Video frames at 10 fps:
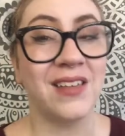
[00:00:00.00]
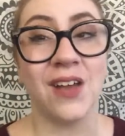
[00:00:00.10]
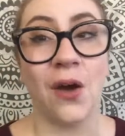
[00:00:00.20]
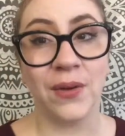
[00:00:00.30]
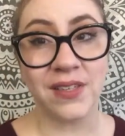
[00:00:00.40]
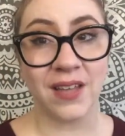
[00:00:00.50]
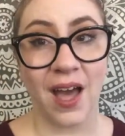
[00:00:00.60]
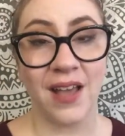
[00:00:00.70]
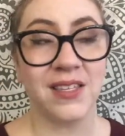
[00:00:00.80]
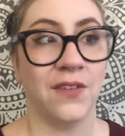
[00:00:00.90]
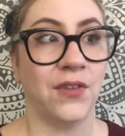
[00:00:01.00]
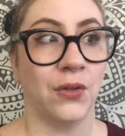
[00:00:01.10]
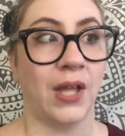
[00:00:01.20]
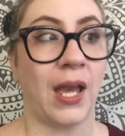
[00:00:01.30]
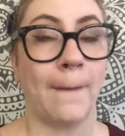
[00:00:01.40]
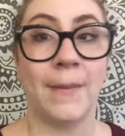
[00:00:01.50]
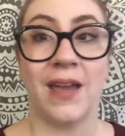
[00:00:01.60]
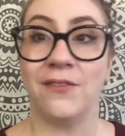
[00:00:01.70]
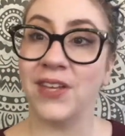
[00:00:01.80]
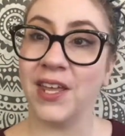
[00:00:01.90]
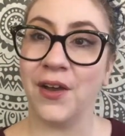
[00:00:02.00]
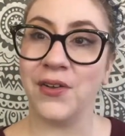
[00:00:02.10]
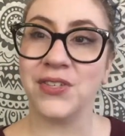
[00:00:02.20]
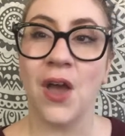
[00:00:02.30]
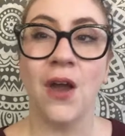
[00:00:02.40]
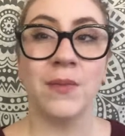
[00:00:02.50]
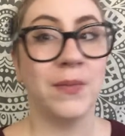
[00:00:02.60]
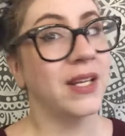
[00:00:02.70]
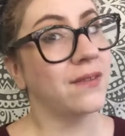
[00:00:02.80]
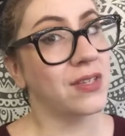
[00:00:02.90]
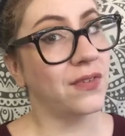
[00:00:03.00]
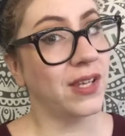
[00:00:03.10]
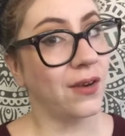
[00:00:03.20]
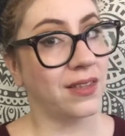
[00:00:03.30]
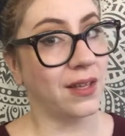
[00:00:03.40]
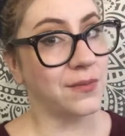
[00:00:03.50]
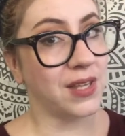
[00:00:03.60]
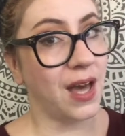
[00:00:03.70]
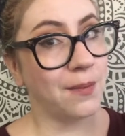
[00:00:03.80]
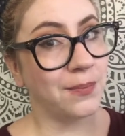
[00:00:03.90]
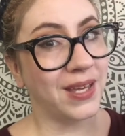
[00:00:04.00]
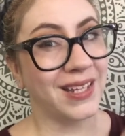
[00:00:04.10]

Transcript: As always, guys, if you like my videos, remember to give this video a thumbs up.